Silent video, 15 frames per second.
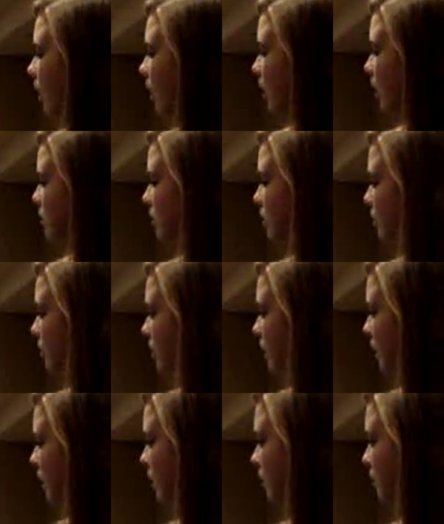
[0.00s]
Also,
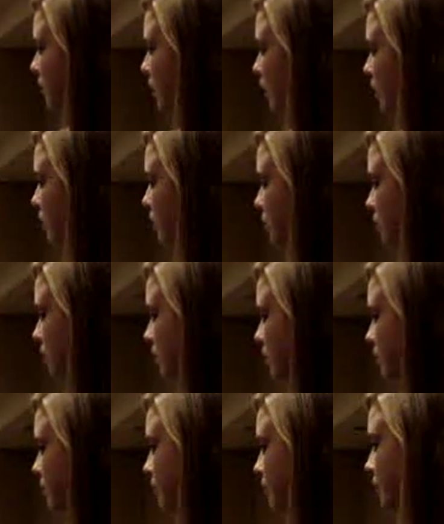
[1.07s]
in
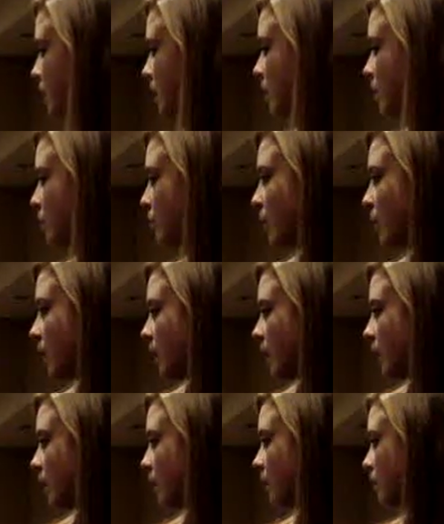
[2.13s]
conclusion,
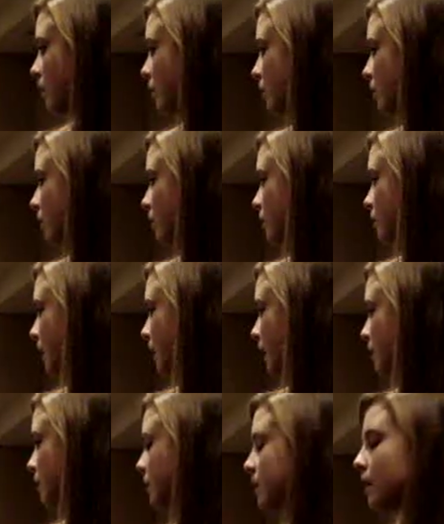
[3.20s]
my
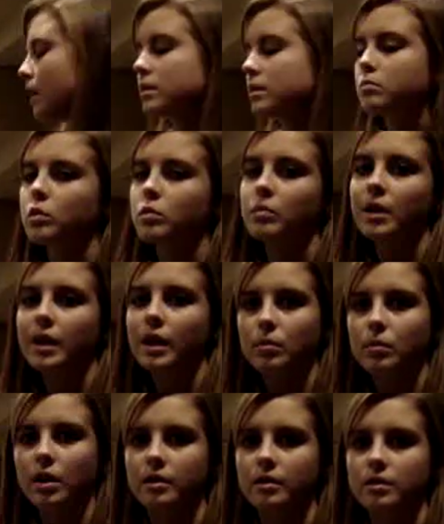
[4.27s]
data did not support my
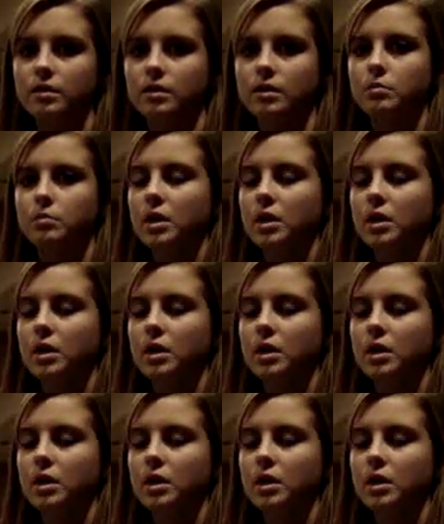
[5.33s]
hypothesis